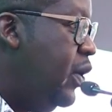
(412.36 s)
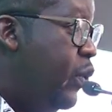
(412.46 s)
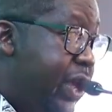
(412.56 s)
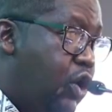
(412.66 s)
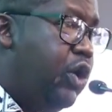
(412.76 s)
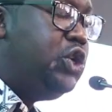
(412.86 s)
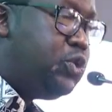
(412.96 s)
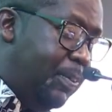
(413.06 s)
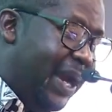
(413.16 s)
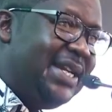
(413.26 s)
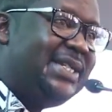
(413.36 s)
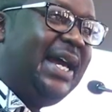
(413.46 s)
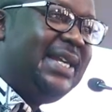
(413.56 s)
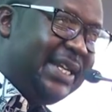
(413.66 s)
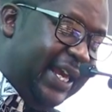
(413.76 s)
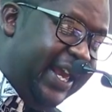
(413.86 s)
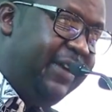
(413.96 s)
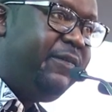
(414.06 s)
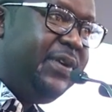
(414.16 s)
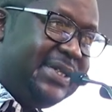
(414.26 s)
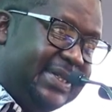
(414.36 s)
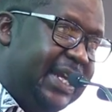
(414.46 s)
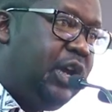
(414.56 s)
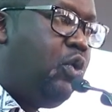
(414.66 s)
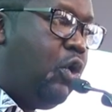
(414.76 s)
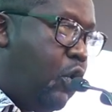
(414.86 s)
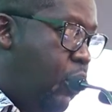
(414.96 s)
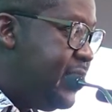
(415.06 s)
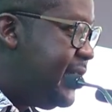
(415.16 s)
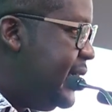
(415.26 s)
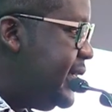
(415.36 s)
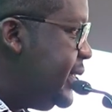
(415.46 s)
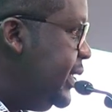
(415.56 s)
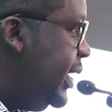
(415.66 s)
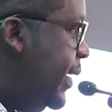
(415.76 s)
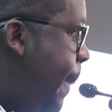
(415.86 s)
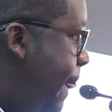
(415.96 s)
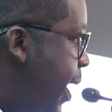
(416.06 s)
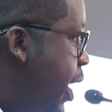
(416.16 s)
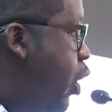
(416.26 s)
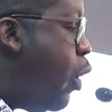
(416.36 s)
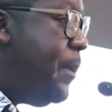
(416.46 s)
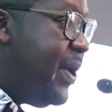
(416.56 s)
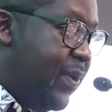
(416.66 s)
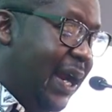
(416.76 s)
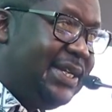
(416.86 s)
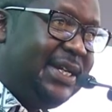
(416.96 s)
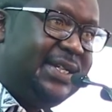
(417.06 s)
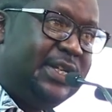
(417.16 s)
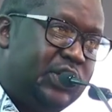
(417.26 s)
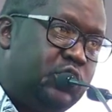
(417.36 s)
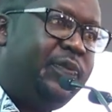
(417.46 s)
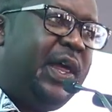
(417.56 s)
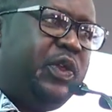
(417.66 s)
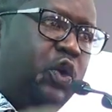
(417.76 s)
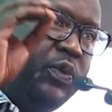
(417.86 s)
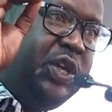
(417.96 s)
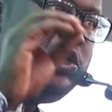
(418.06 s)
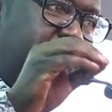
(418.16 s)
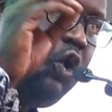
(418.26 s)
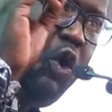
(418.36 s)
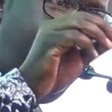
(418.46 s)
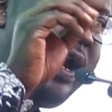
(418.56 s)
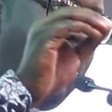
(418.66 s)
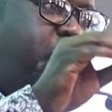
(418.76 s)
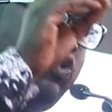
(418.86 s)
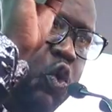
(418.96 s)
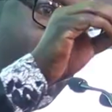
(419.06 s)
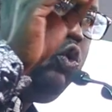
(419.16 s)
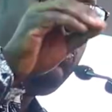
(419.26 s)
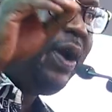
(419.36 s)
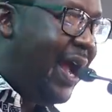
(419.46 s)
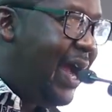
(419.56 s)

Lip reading: We're going to monetize every single content copyrighted so that the original owner of Kungulu